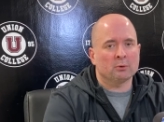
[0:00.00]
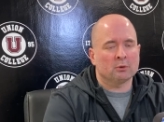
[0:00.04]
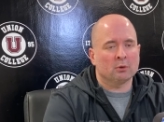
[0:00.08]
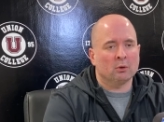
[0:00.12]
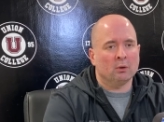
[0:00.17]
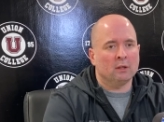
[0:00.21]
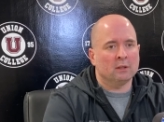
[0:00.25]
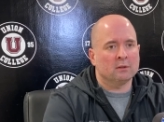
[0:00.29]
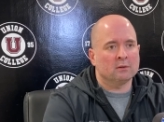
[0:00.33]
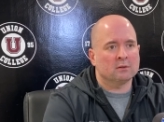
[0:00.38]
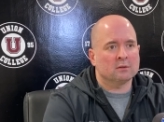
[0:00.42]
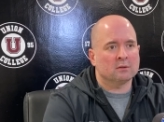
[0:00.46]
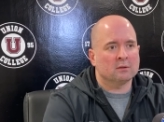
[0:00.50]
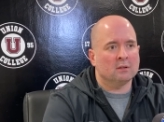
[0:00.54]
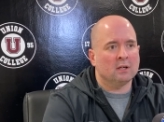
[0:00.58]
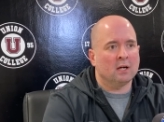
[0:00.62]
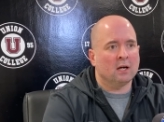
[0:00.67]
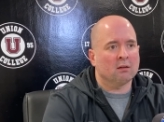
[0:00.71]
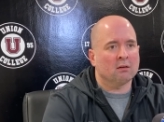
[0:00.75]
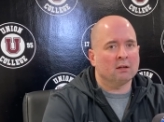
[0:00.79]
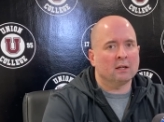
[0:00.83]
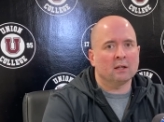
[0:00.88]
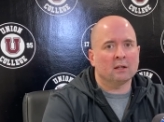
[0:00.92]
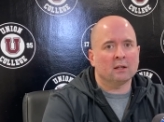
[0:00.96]
So it's
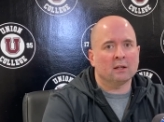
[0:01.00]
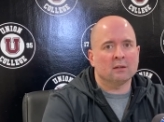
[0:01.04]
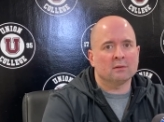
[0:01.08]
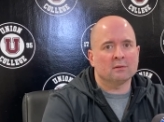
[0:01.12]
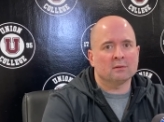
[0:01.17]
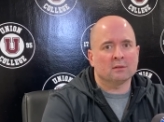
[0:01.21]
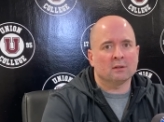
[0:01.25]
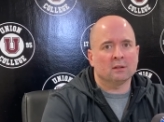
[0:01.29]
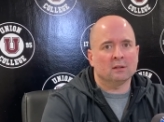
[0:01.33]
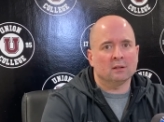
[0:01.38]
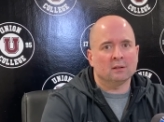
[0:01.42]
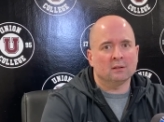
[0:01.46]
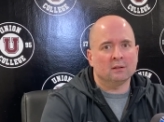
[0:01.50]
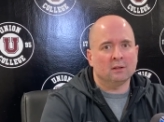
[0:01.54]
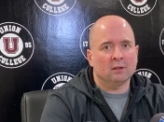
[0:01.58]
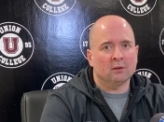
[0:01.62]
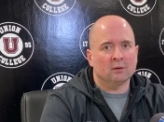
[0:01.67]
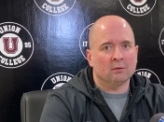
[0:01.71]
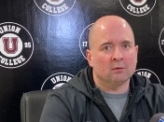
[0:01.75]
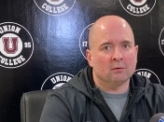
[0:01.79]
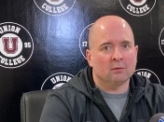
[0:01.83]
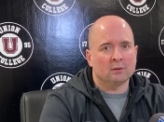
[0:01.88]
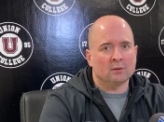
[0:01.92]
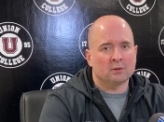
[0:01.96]
not like it's uh, you
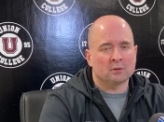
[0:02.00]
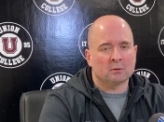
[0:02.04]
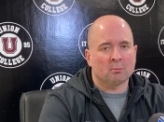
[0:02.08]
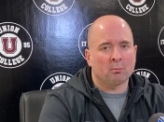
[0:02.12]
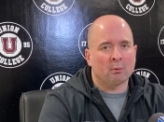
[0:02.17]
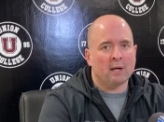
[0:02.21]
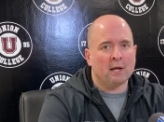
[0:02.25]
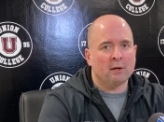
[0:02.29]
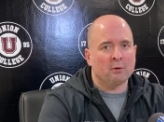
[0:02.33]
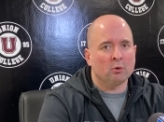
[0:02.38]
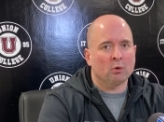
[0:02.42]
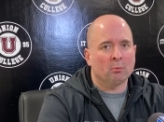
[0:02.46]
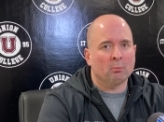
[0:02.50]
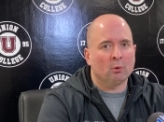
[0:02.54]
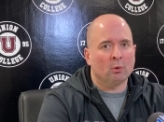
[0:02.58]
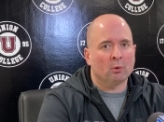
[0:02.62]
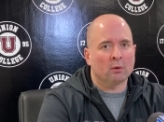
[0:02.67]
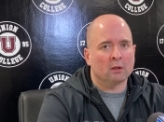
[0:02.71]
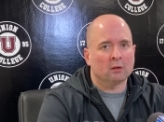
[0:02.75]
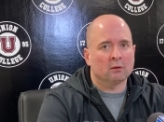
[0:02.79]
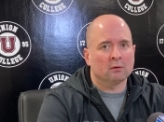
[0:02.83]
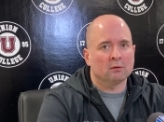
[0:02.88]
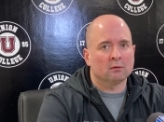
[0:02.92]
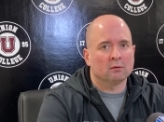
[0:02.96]
know just a brand new
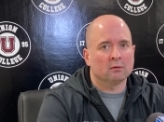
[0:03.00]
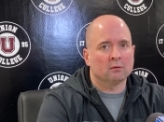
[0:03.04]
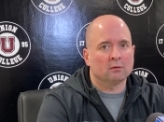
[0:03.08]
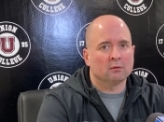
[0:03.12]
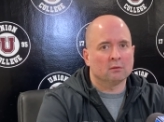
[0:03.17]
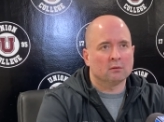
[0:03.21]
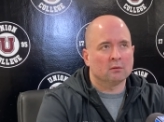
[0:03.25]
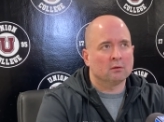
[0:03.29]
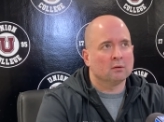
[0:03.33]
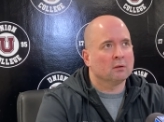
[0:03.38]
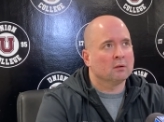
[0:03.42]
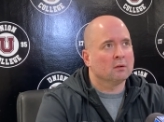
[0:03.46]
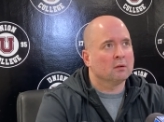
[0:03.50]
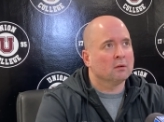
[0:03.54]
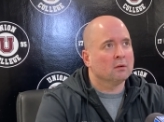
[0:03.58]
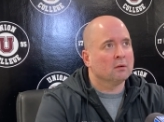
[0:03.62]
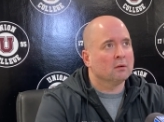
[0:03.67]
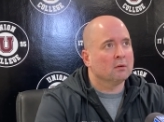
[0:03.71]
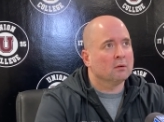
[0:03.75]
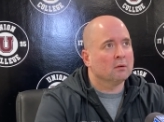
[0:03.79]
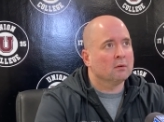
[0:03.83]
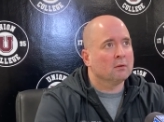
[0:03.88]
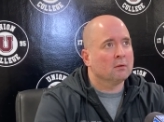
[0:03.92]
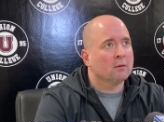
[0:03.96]
opponent yeah, Josh, I mean,
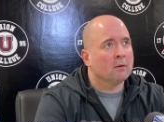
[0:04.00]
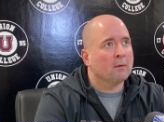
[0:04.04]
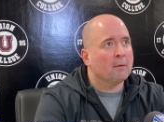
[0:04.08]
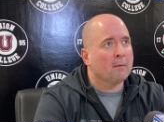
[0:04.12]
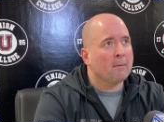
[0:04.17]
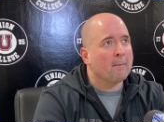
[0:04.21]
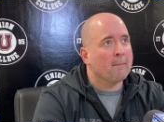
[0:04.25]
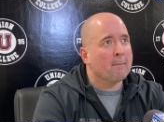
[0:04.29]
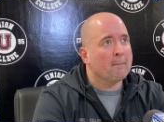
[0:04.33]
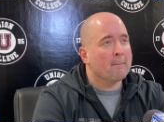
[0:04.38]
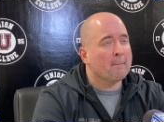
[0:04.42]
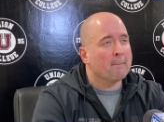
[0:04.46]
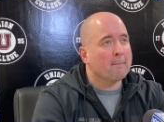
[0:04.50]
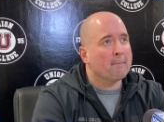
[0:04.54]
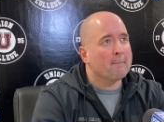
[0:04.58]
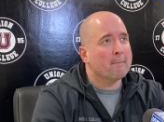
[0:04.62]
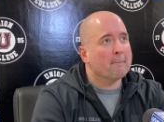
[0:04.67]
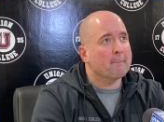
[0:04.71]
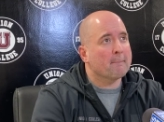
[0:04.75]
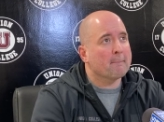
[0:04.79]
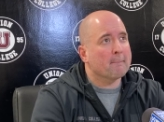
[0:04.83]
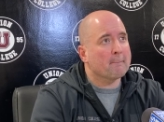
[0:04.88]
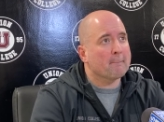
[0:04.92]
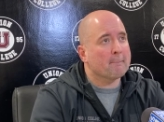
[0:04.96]
you beat them five one
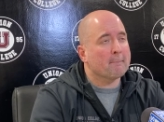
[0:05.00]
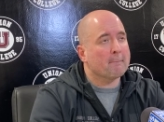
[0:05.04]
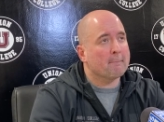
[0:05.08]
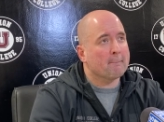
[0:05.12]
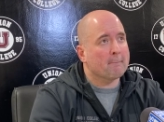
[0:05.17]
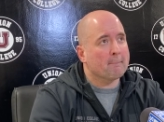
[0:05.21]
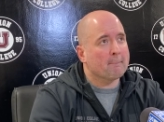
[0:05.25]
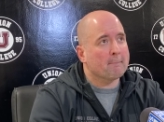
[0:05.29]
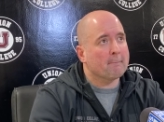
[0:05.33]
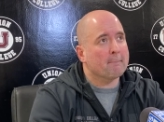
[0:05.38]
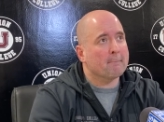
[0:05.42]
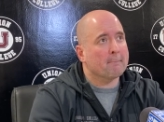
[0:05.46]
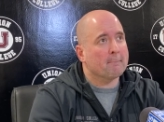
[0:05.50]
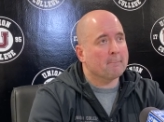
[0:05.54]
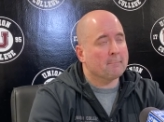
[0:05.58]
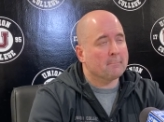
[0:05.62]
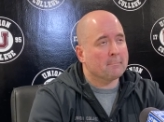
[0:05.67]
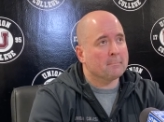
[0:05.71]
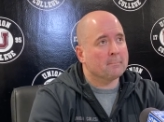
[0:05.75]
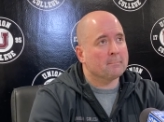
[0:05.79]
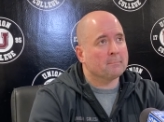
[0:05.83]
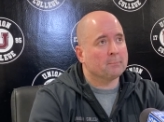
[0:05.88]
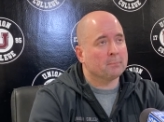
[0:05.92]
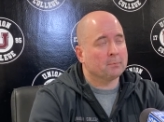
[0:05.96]
in, in, their place earlier in
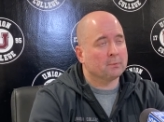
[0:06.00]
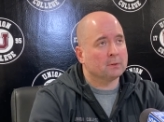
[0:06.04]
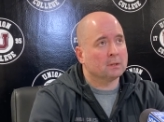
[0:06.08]
the season.